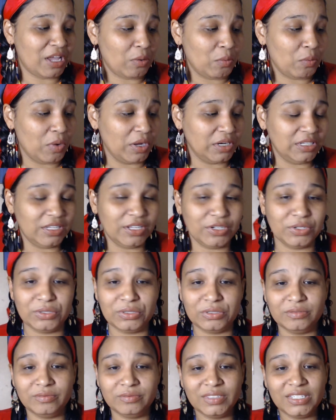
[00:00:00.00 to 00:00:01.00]
one
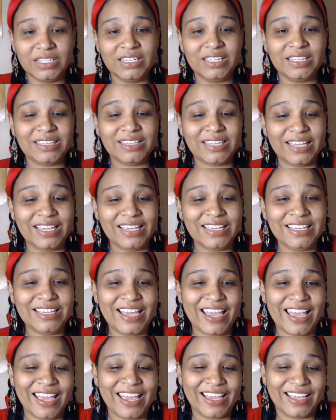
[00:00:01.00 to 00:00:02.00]
little thing
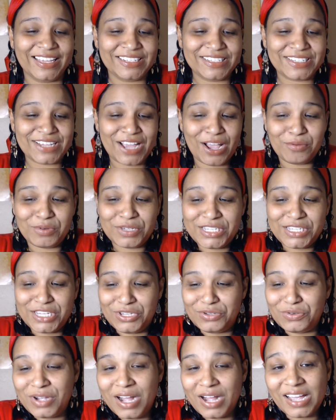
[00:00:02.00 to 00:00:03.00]
and I will see
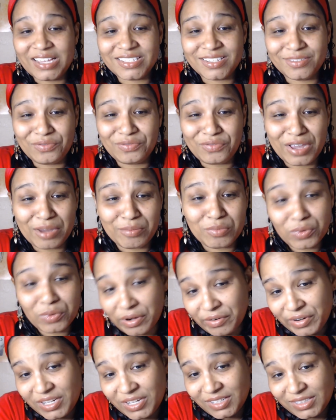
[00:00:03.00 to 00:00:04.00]
you guys in
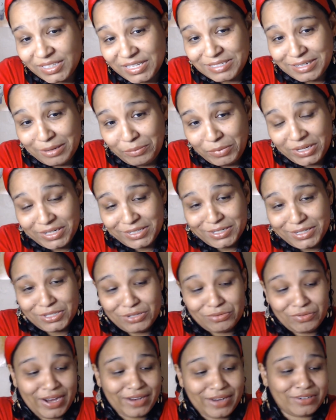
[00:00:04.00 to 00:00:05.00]
February unless I make another
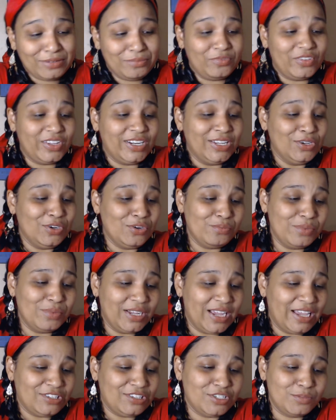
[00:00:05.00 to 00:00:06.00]
random video but
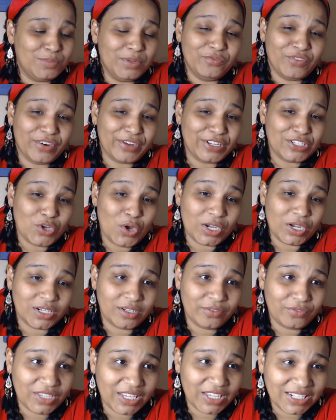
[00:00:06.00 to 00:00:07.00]
I just been very
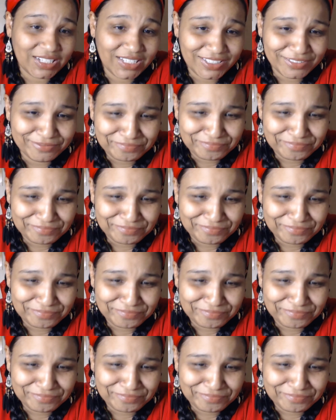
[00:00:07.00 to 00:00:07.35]
talkative lately